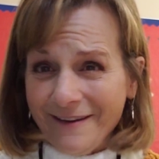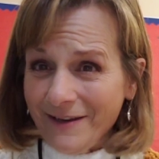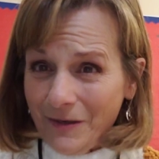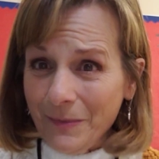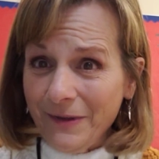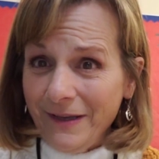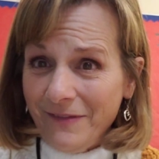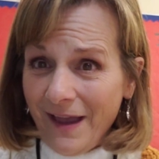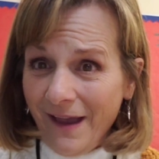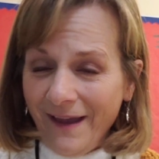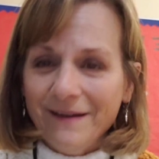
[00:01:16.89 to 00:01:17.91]
Can you believe
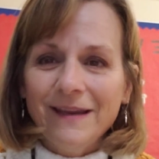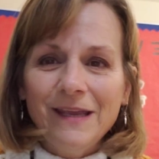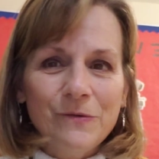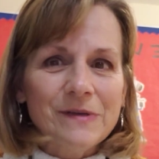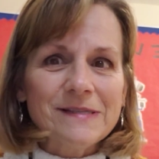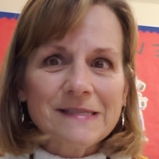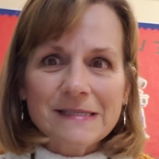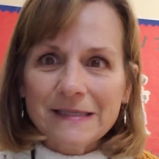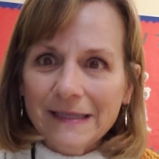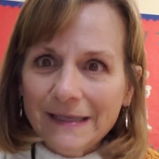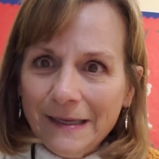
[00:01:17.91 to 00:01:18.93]
that? He was
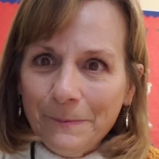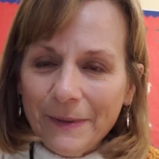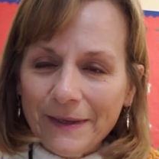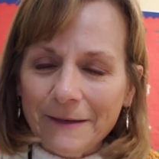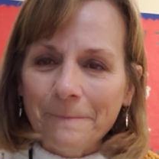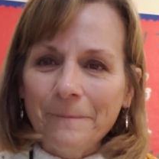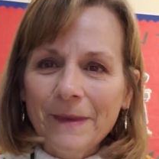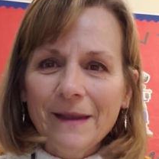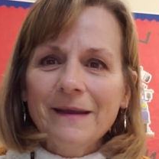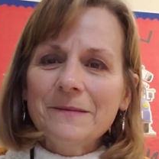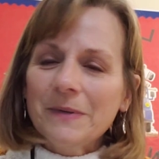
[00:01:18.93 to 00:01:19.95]
sleeping
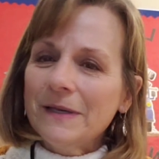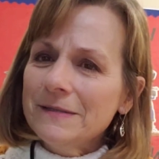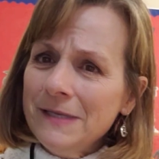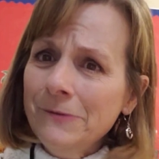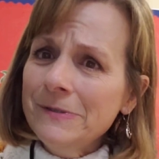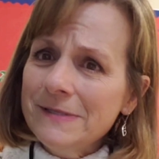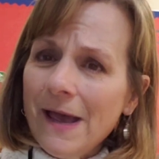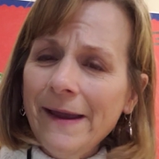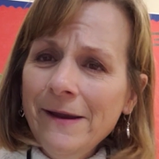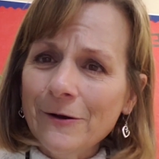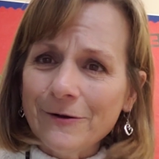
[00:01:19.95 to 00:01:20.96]
because he was
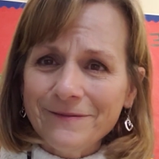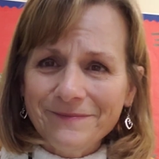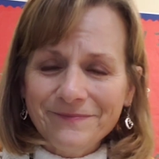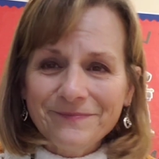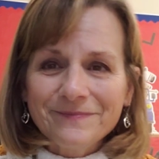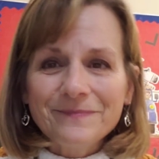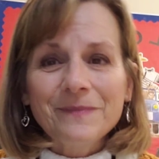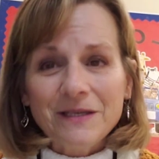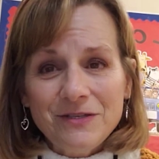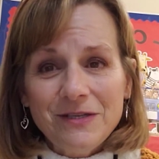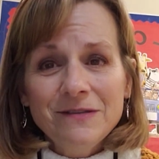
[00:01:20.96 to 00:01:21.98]
tired.
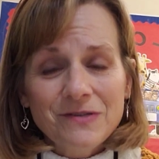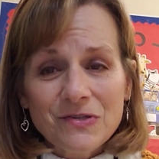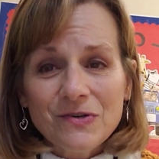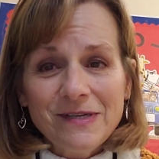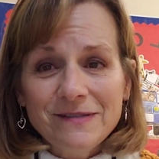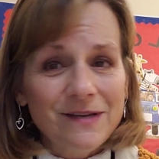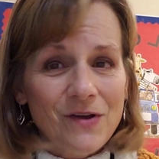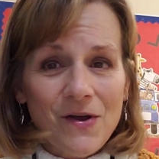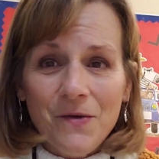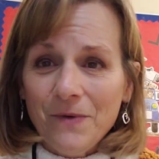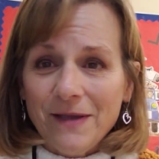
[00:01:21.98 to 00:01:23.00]
But Jesus trusted
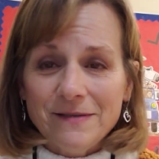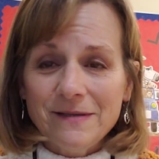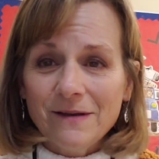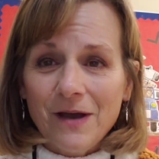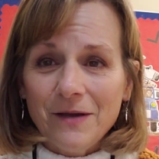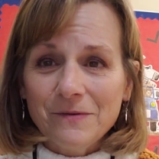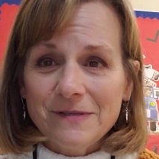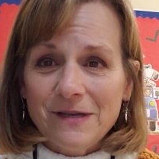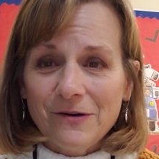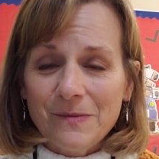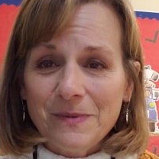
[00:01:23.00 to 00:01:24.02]
always that God was
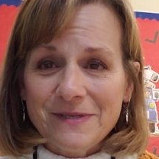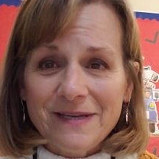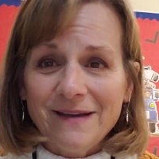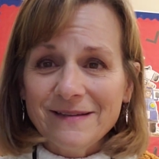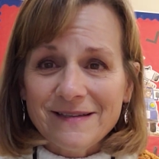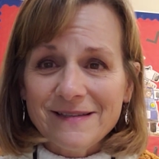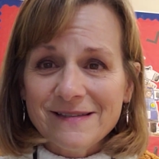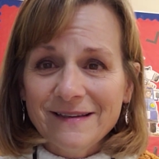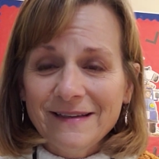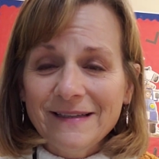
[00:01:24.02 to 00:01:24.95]
there to protect us.